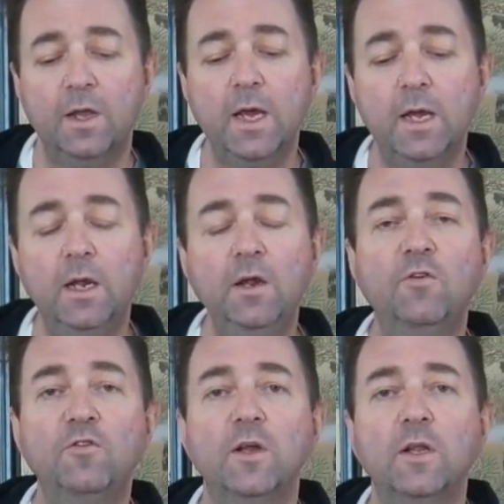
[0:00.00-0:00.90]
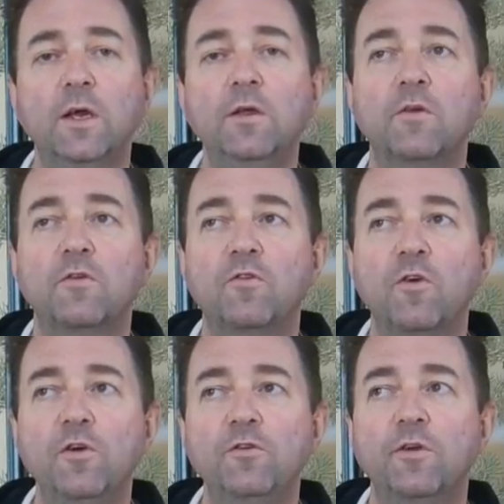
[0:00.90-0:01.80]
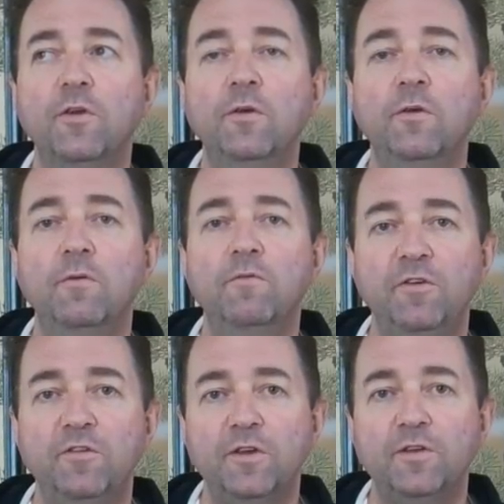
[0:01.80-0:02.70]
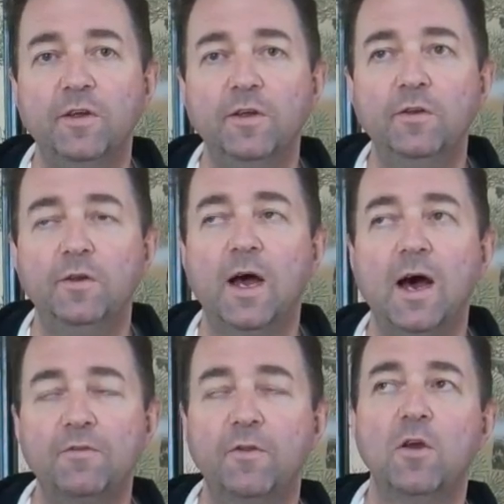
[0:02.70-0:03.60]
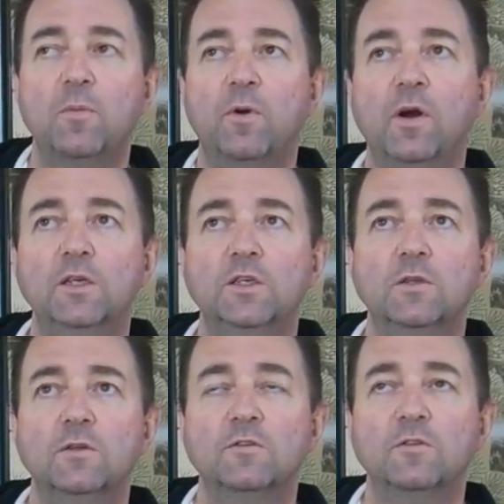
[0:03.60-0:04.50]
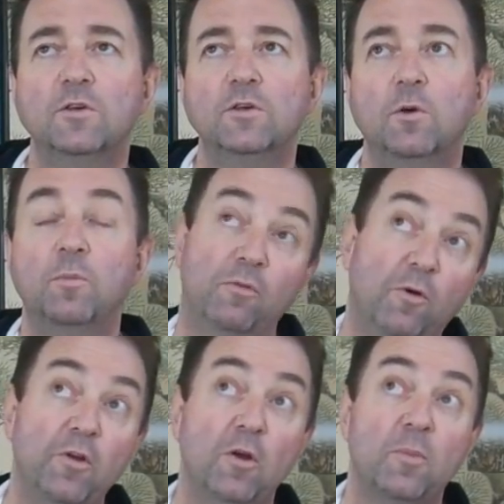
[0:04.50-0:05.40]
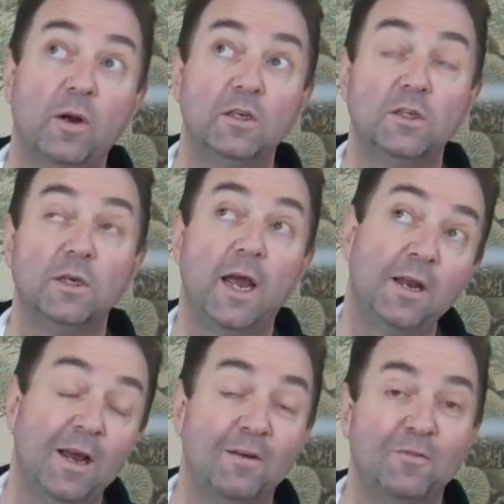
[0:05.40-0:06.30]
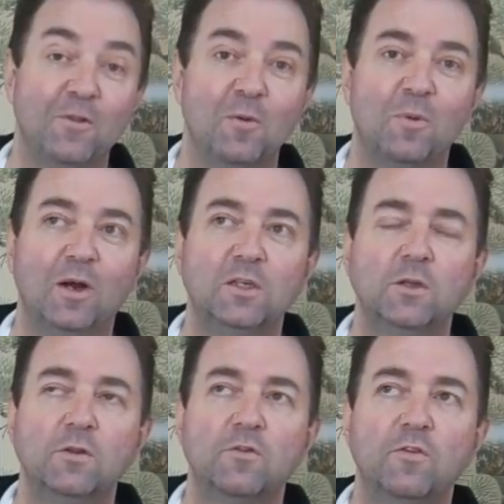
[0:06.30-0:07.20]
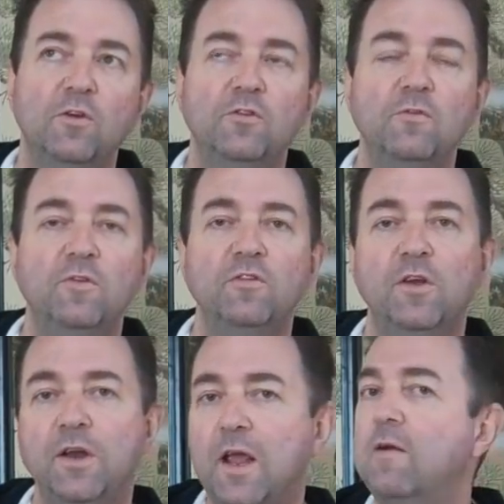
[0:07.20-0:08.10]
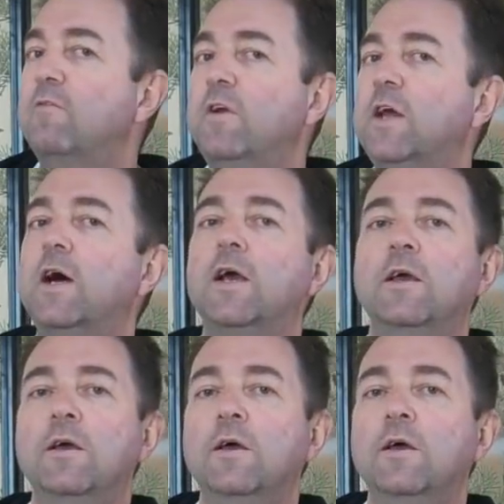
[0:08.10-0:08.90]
Then, interestingly, the surgeon visited after the operation, or before the operation and after the operation, the surgeon visited every day.